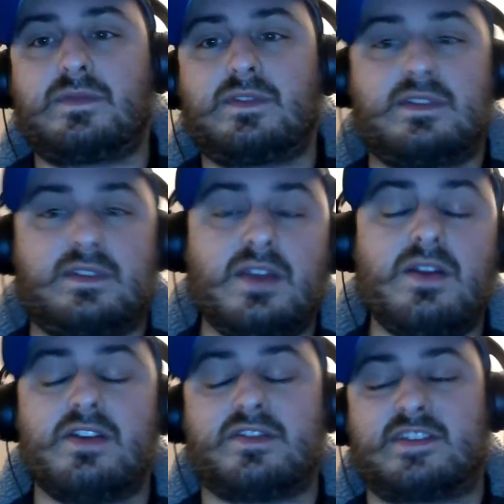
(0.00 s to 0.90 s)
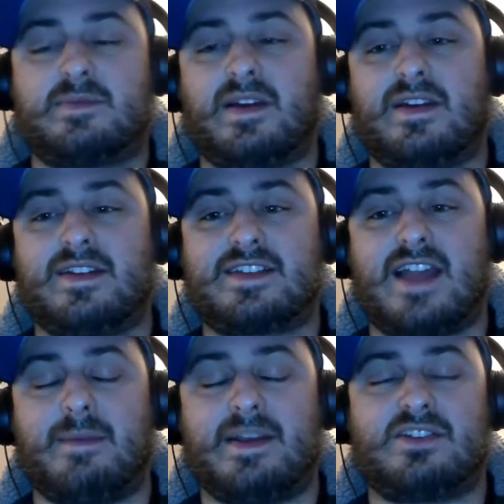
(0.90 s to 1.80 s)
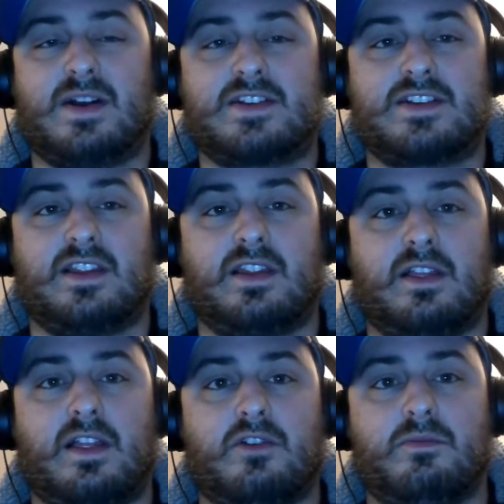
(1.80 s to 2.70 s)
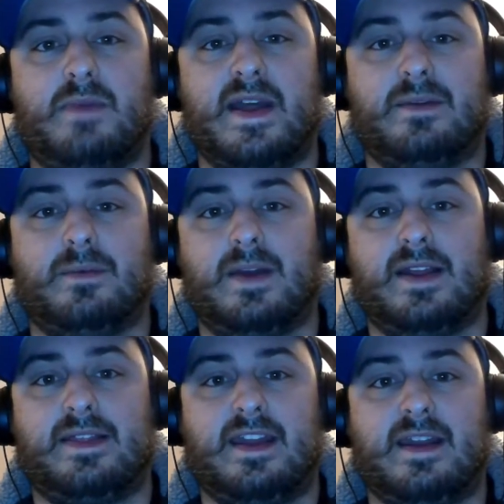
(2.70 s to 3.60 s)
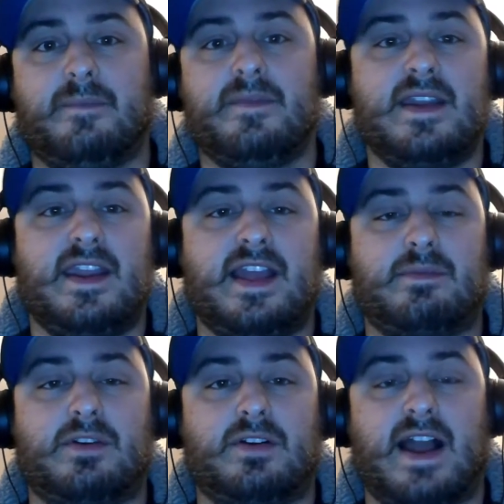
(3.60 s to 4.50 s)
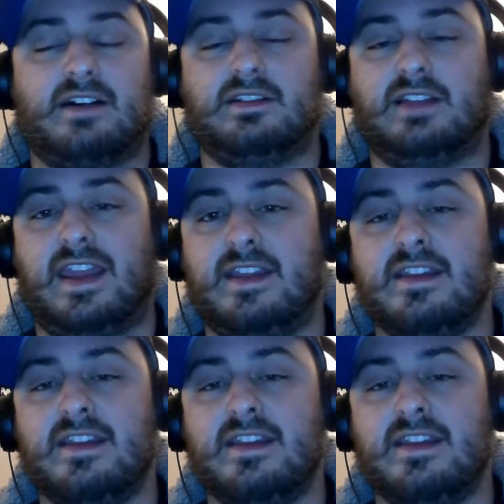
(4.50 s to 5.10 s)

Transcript: 2 years of experience kind of makes you question a little bit with him. He kind of broke out late.